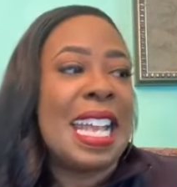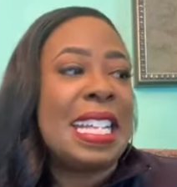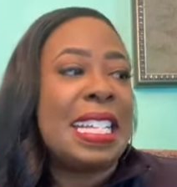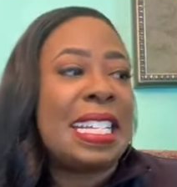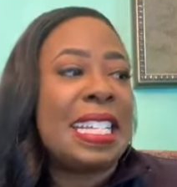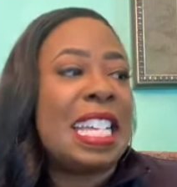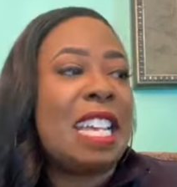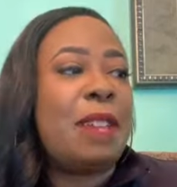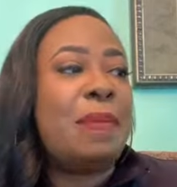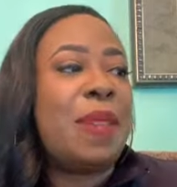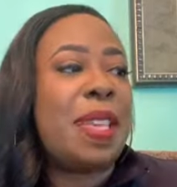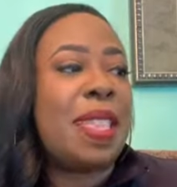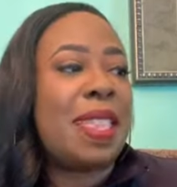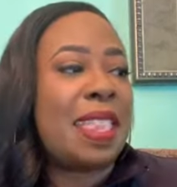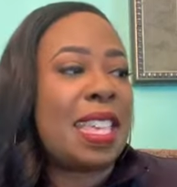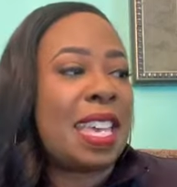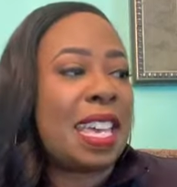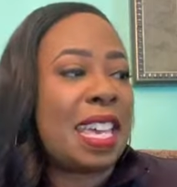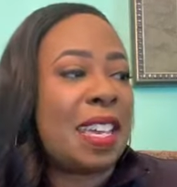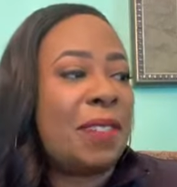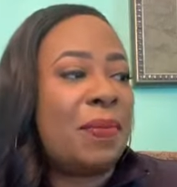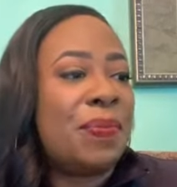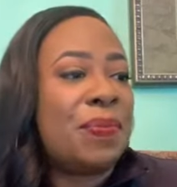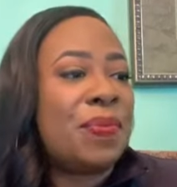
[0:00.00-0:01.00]

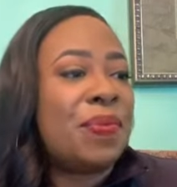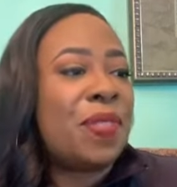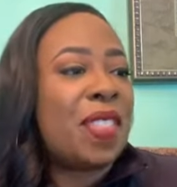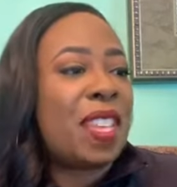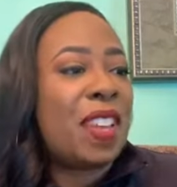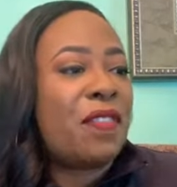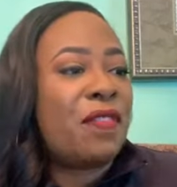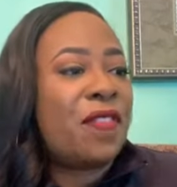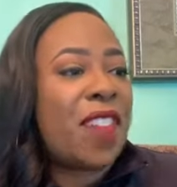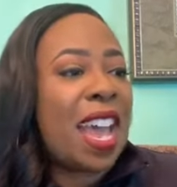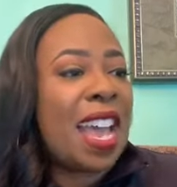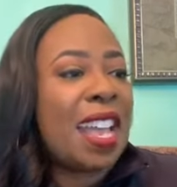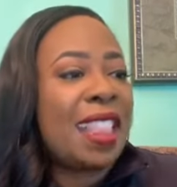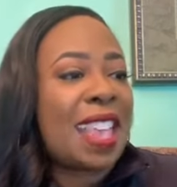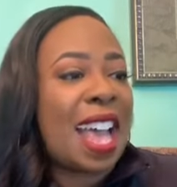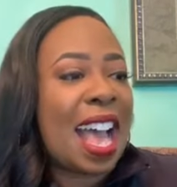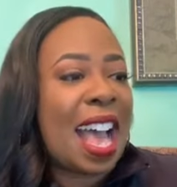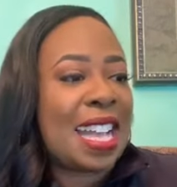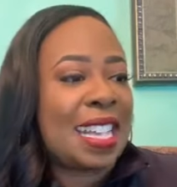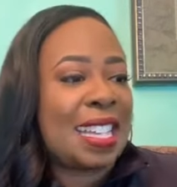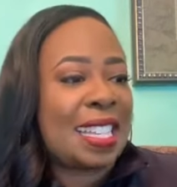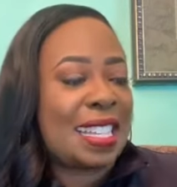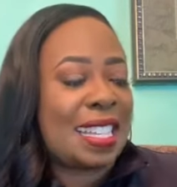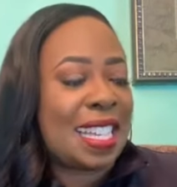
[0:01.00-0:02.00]
Timothy, the faith
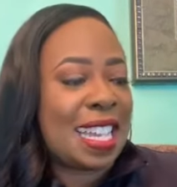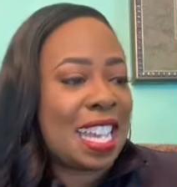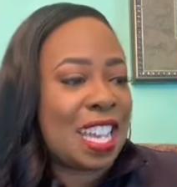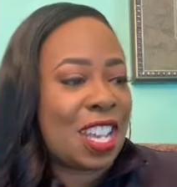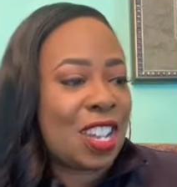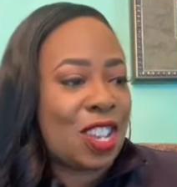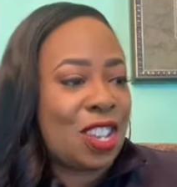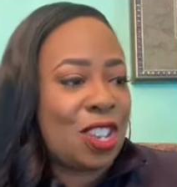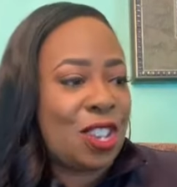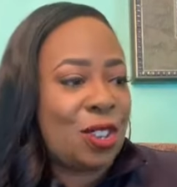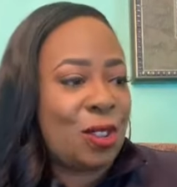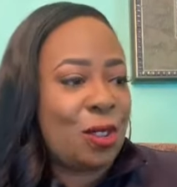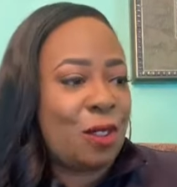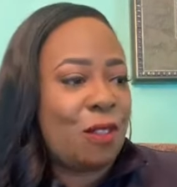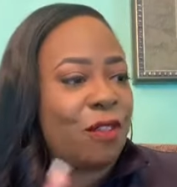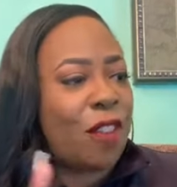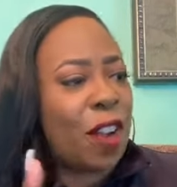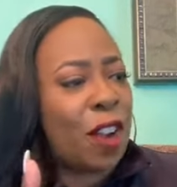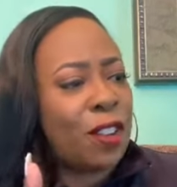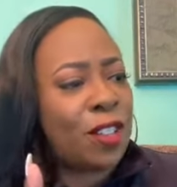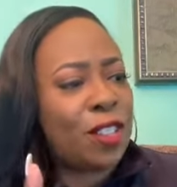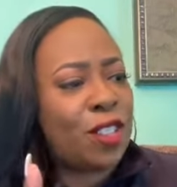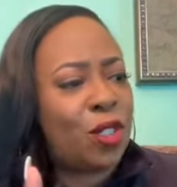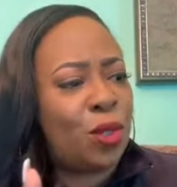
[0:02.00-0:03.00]
I see in you
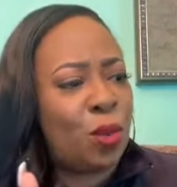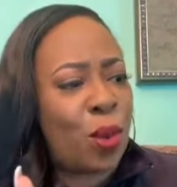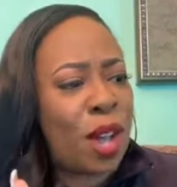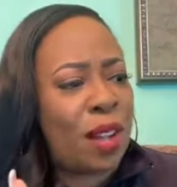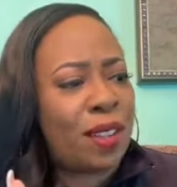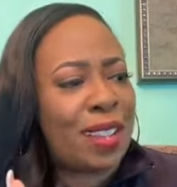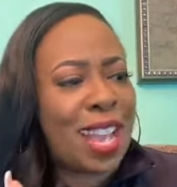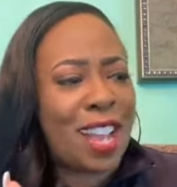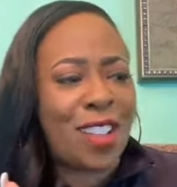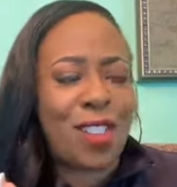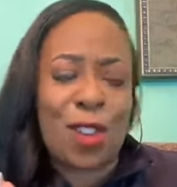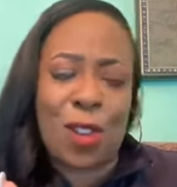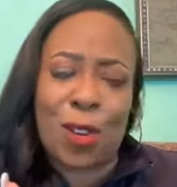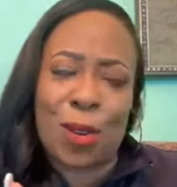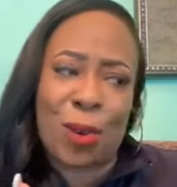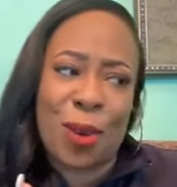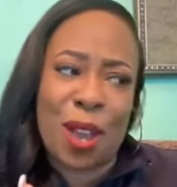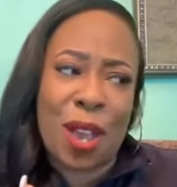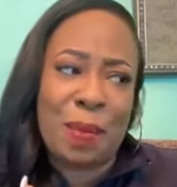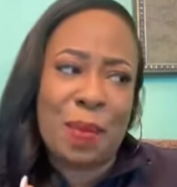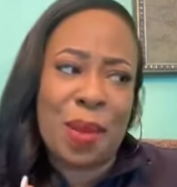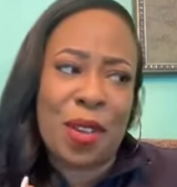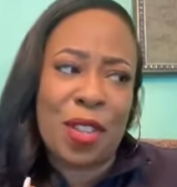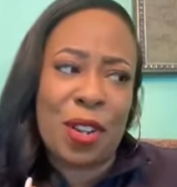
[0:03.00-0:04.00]
first dwelt in your
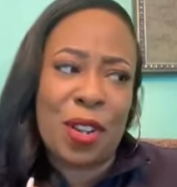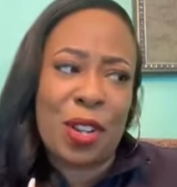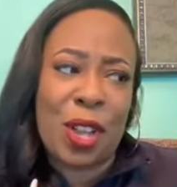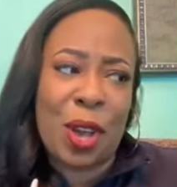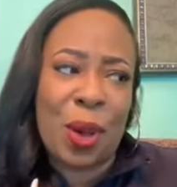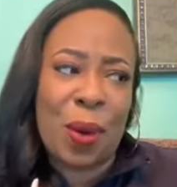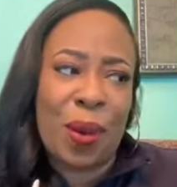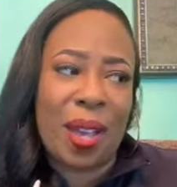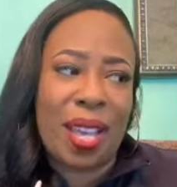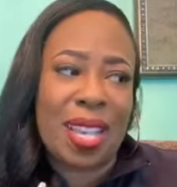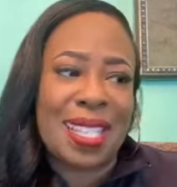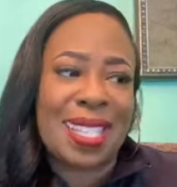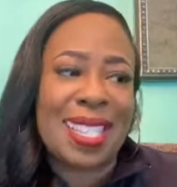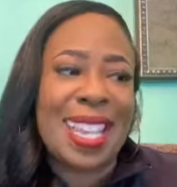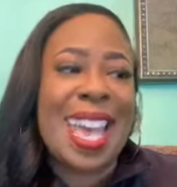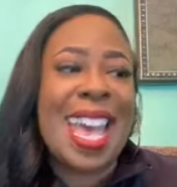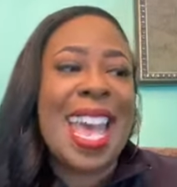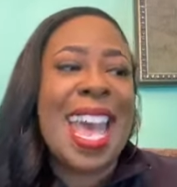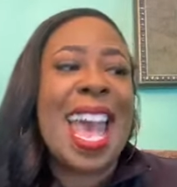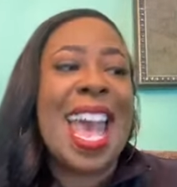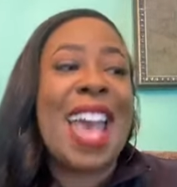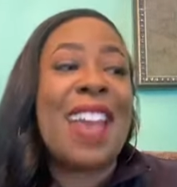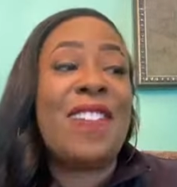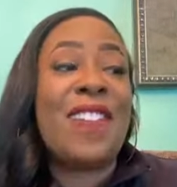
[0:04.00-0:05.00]
grandmother Lois,
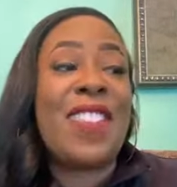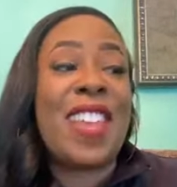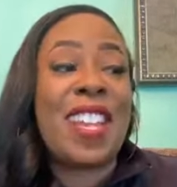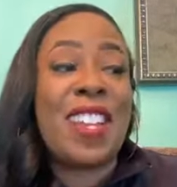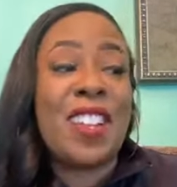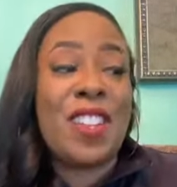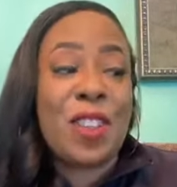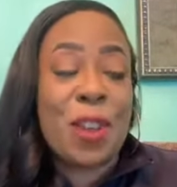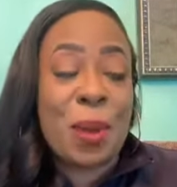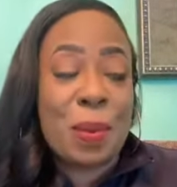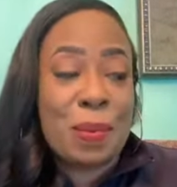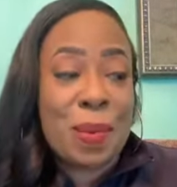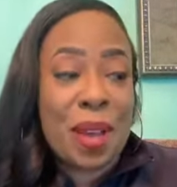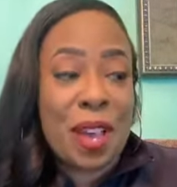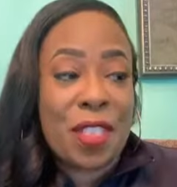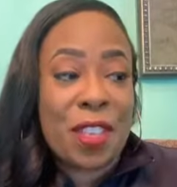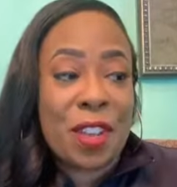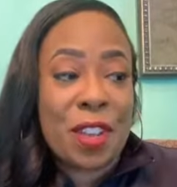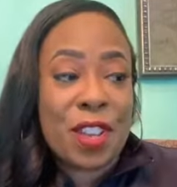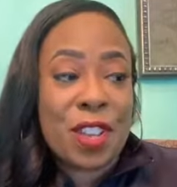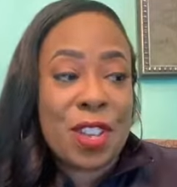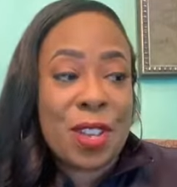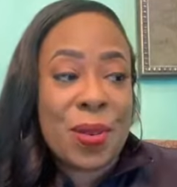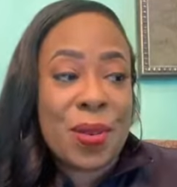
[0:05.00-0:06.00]
and then in your
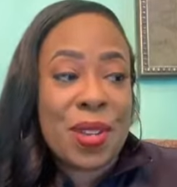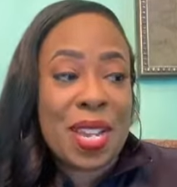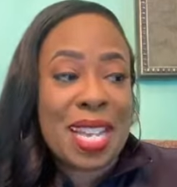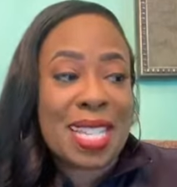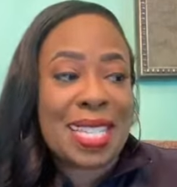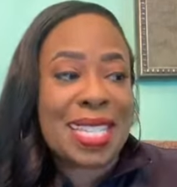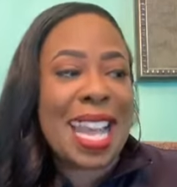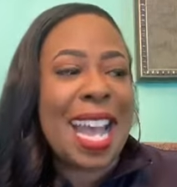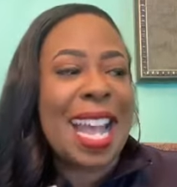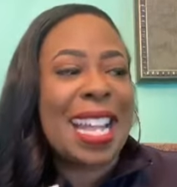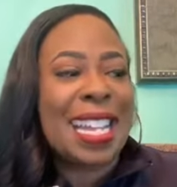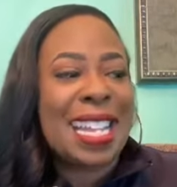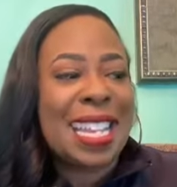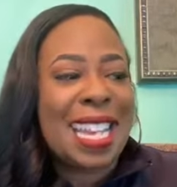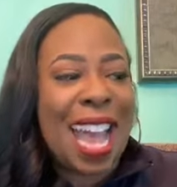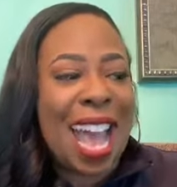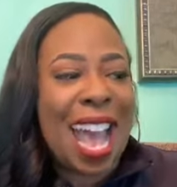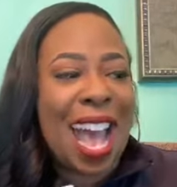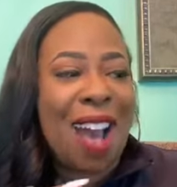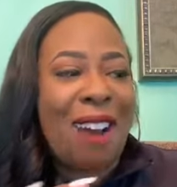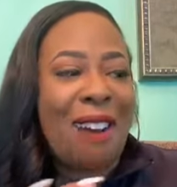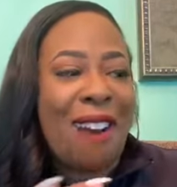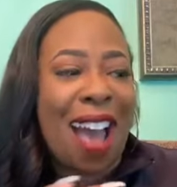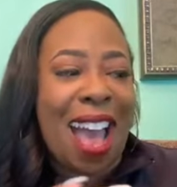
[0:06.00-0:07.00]
mother Eunice, and
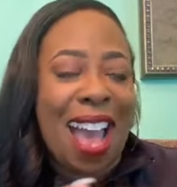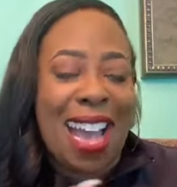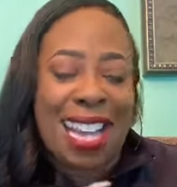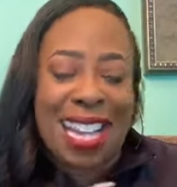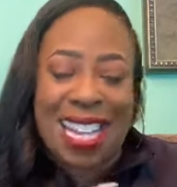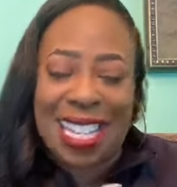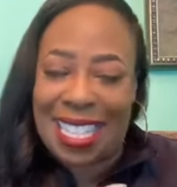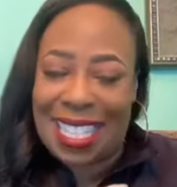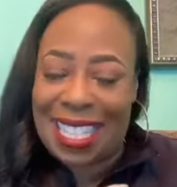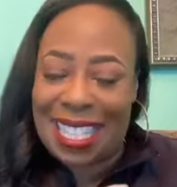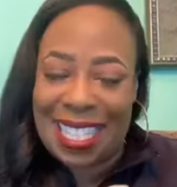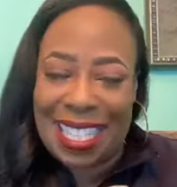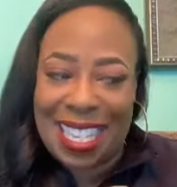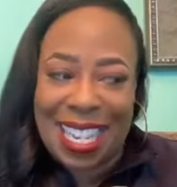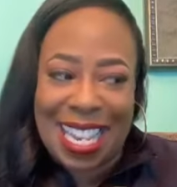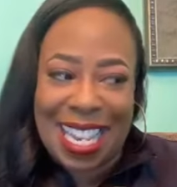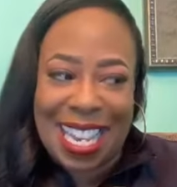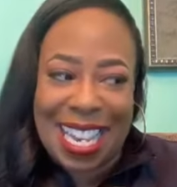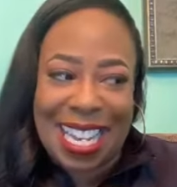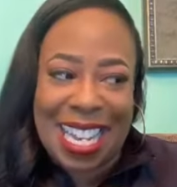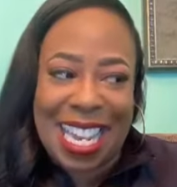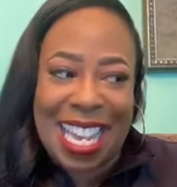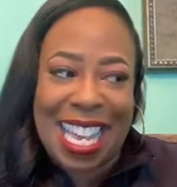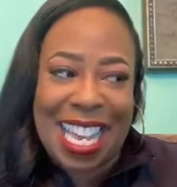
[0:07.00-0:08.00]
now I can see
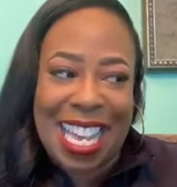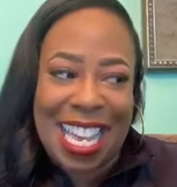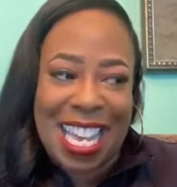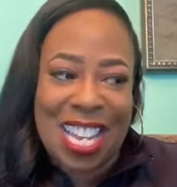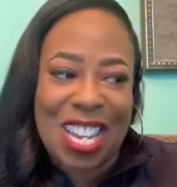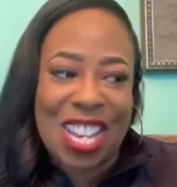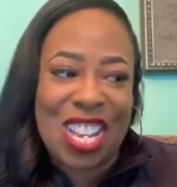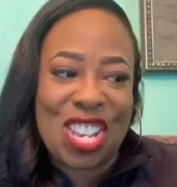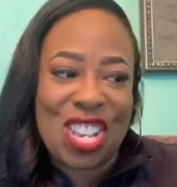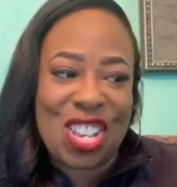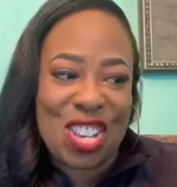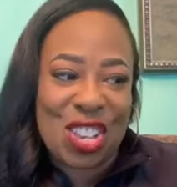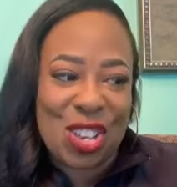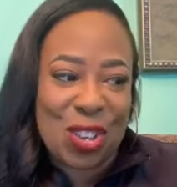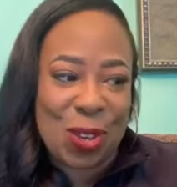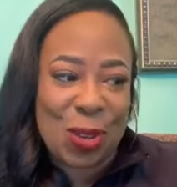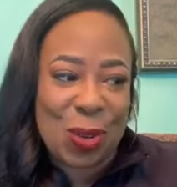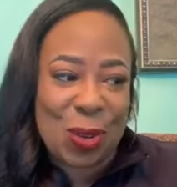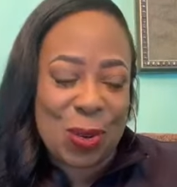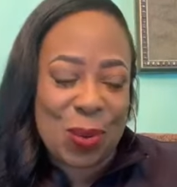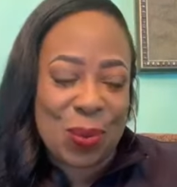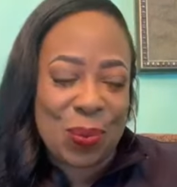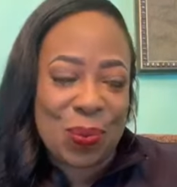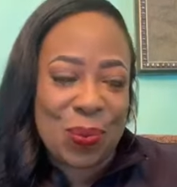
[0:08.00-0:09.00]
it in
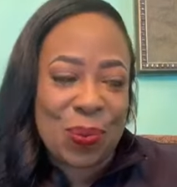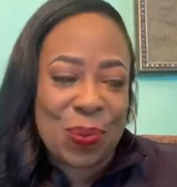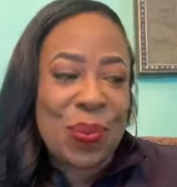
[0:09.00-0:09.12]
you.